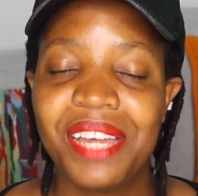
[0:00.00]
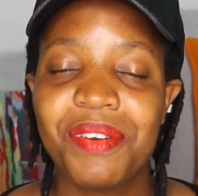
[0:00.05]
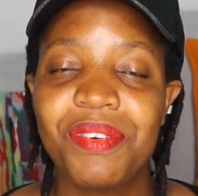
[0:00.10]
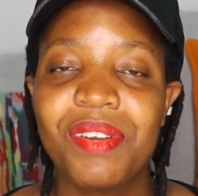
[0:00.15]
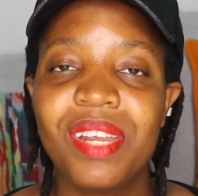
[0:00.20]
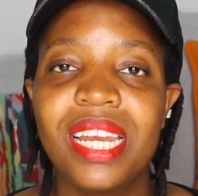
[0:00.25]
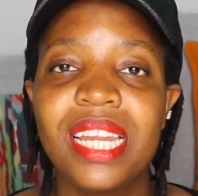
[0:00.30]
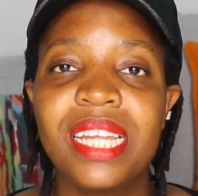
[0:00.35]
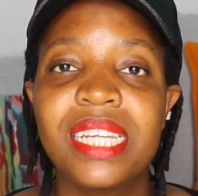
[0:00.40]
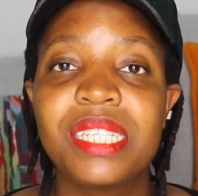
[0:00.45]

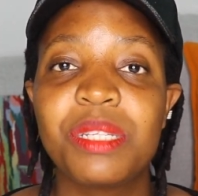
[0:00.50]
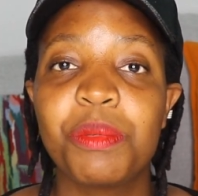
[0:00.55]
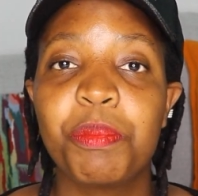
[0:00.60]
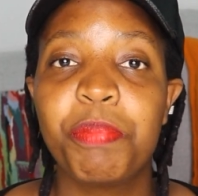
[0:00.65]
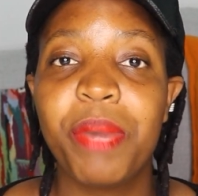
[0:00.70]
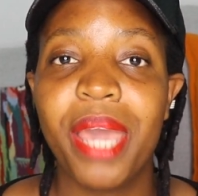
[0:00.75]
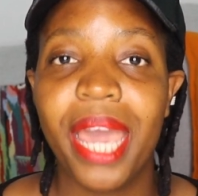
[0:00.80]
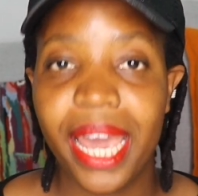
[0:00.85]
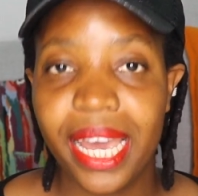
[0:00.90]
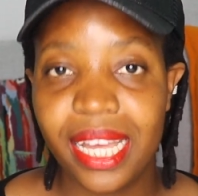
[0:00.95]
really
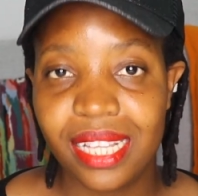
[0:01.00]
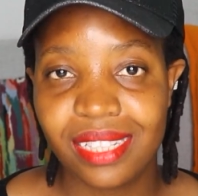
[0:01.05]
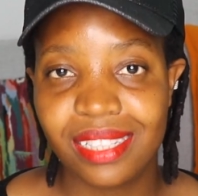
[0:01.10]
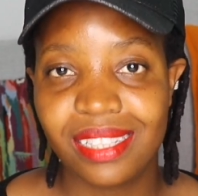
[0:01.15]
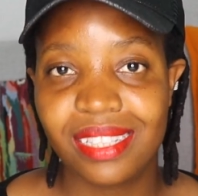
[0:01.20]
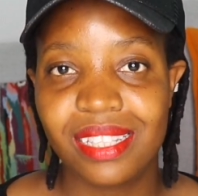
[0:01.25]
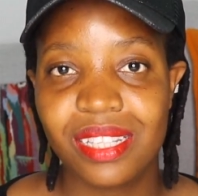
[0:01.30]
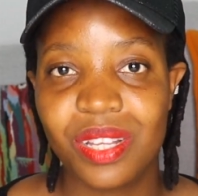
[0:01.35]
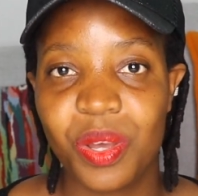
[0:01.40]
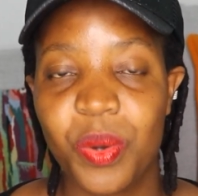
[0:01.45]

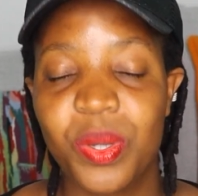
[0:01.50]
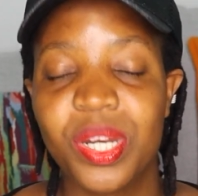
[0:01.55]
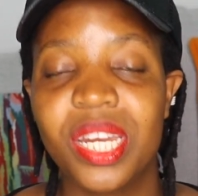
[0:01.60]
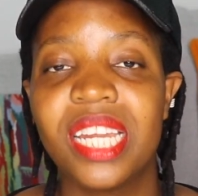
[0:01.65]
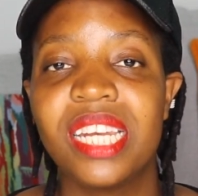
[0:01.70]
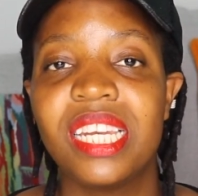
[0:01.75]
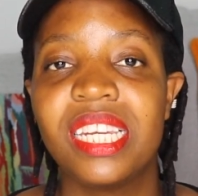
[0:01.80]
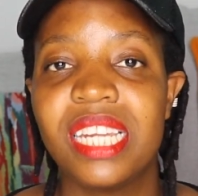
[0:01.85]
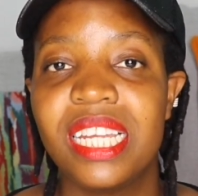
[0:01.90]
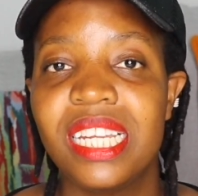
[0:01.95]
depends on
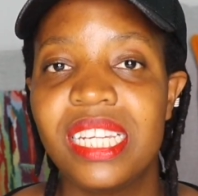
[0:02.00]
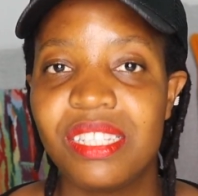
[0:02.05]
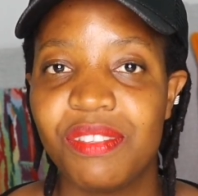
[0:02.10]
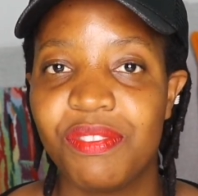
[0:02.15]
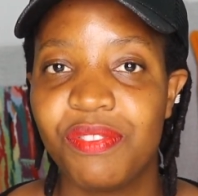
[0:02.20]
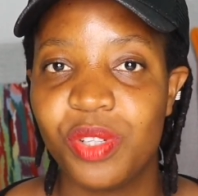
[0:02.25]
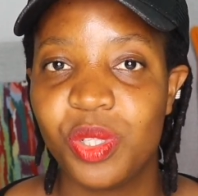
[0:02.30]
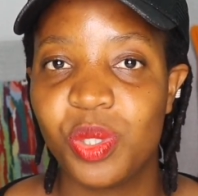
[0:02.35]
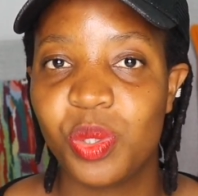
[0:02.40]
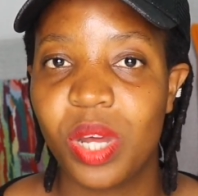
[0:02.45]
an
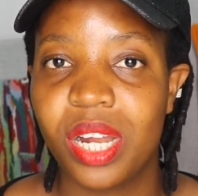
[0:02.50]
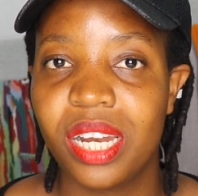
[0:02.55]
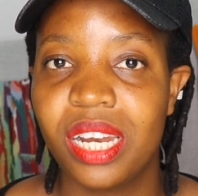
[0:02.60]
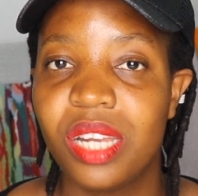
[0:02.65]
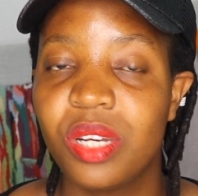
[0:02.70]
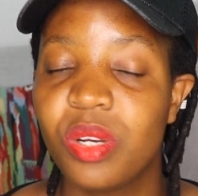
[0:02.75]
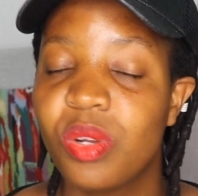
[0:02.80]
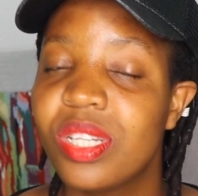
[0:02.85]
individual.